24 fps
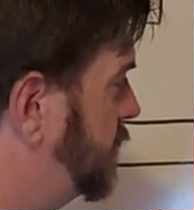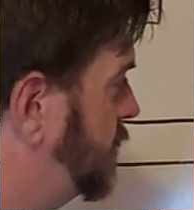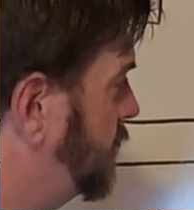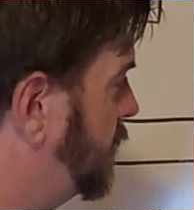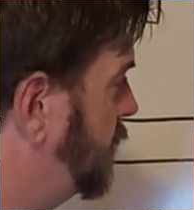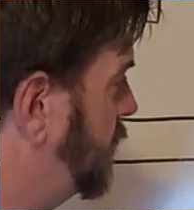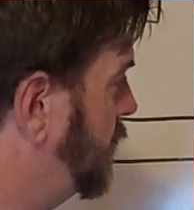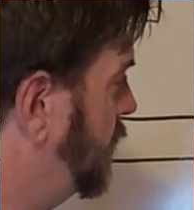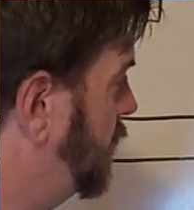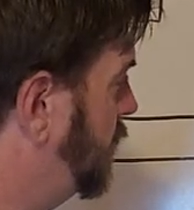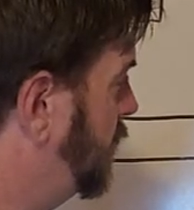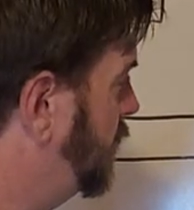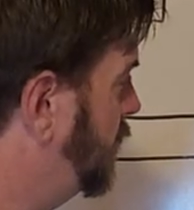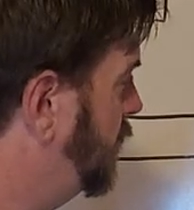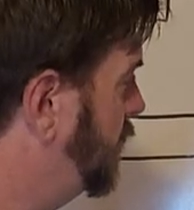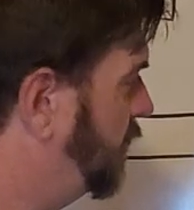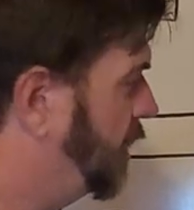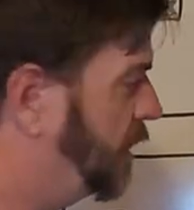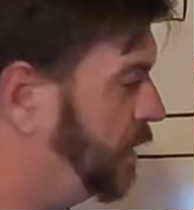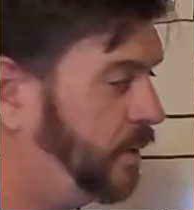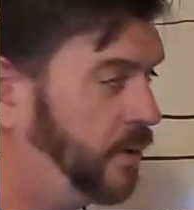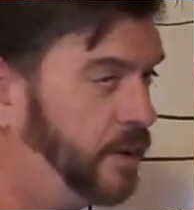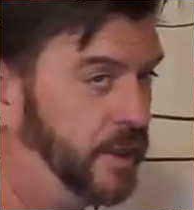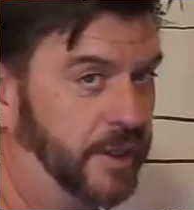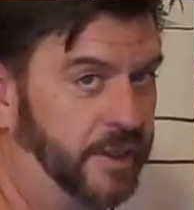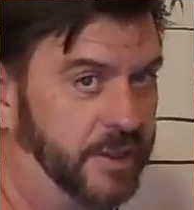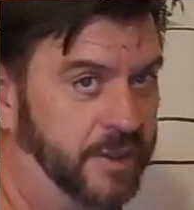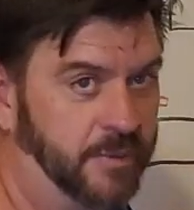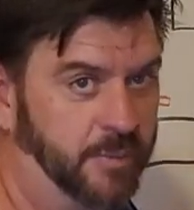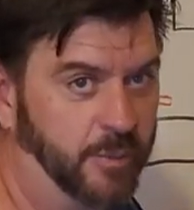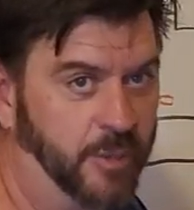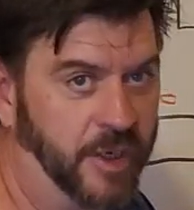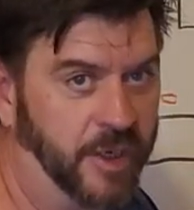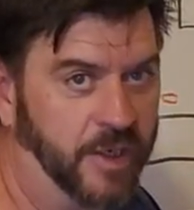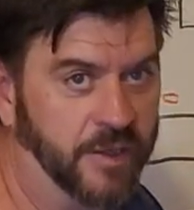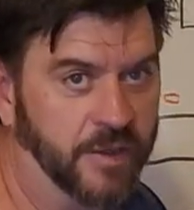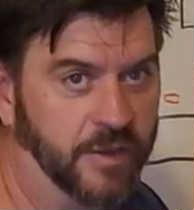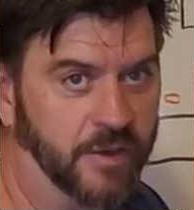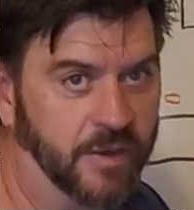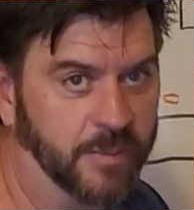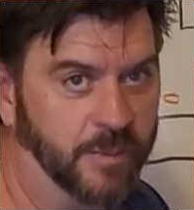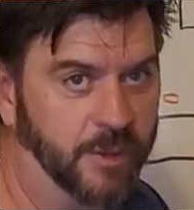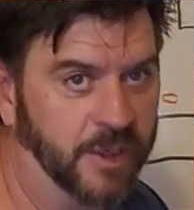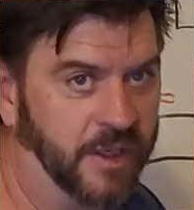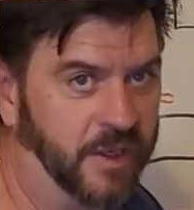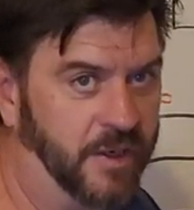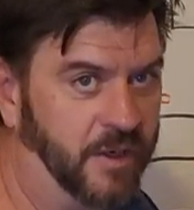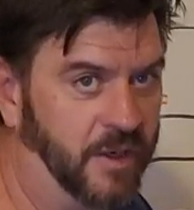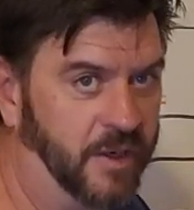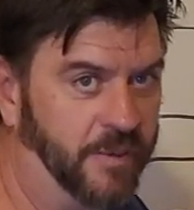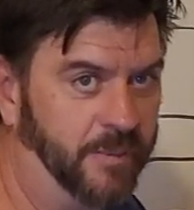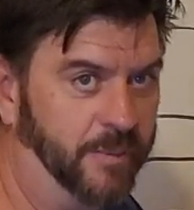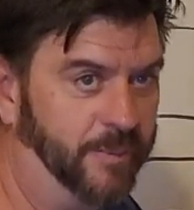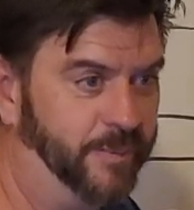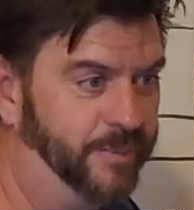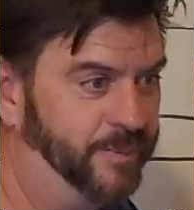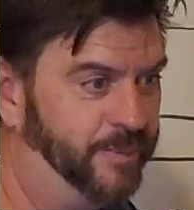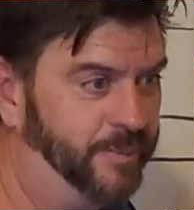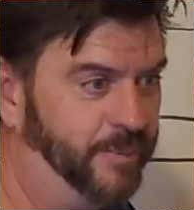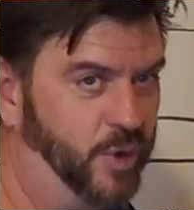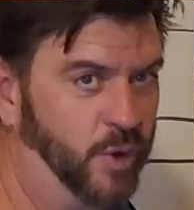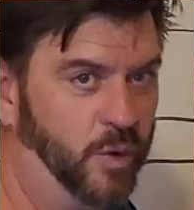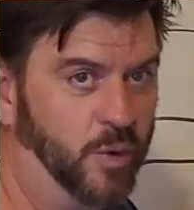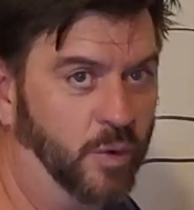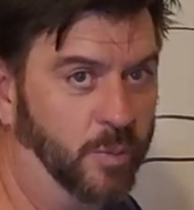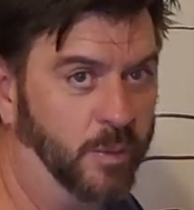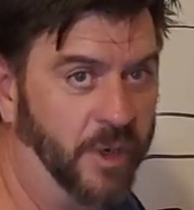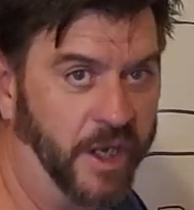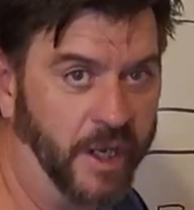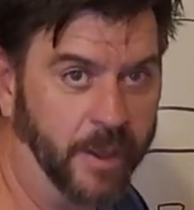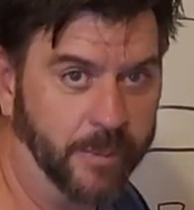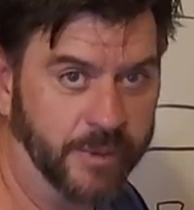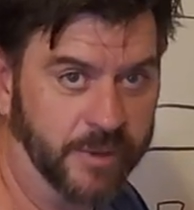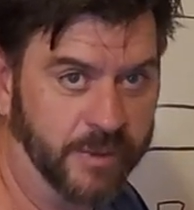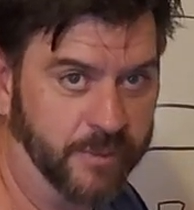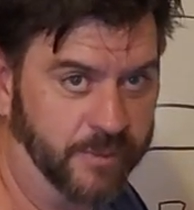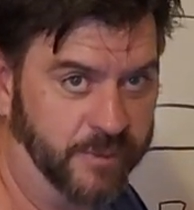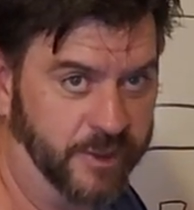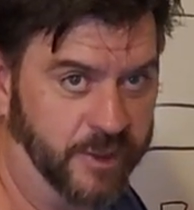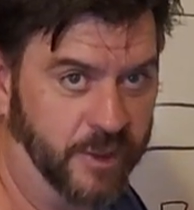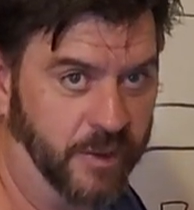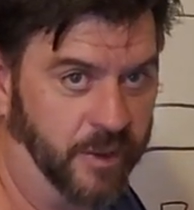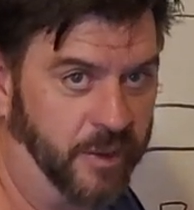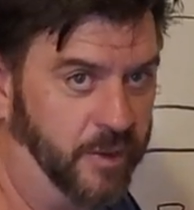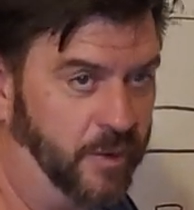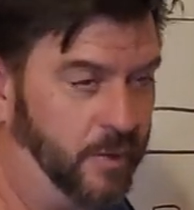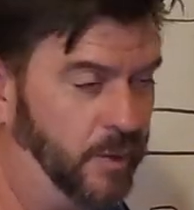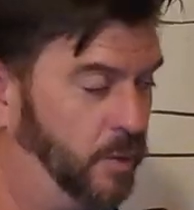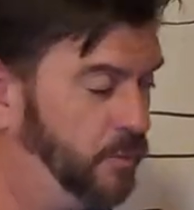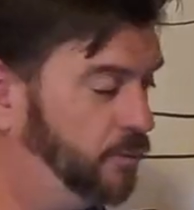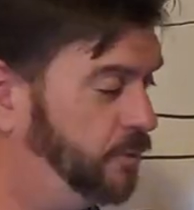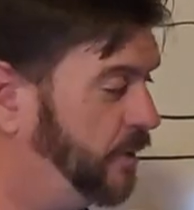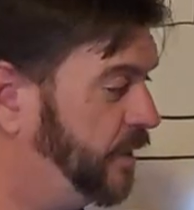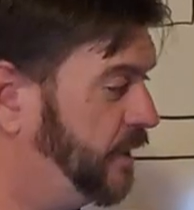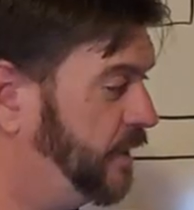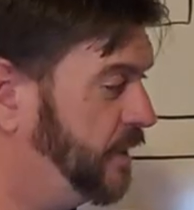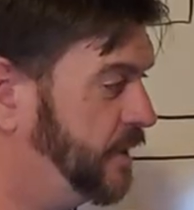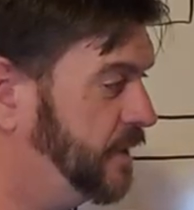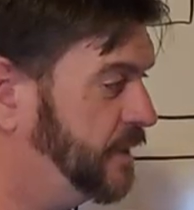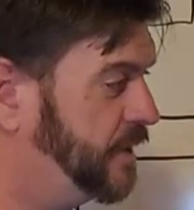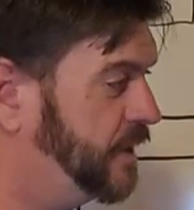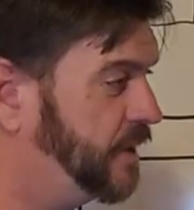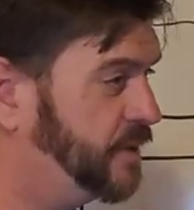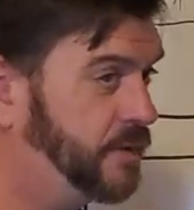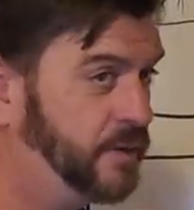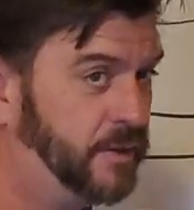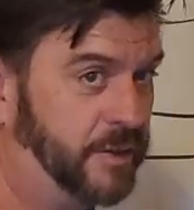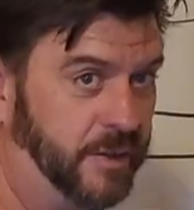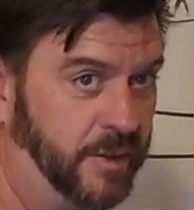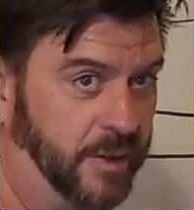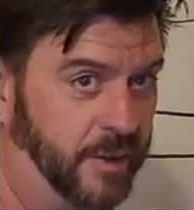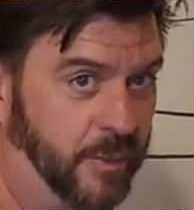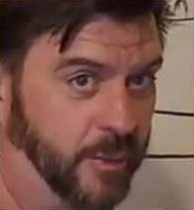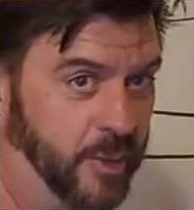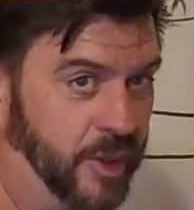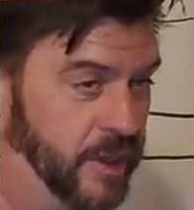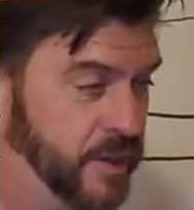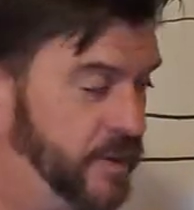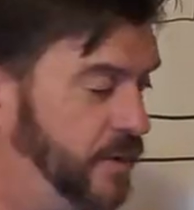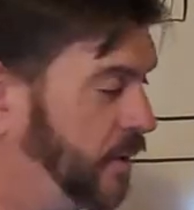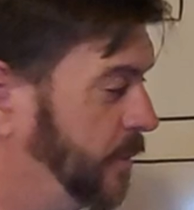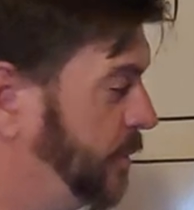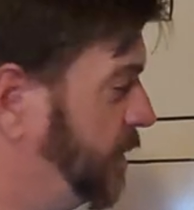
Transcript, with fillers: So I'll look at some pictures, be it on Google Maps, Zillow. Hopefully the assessors took a picture.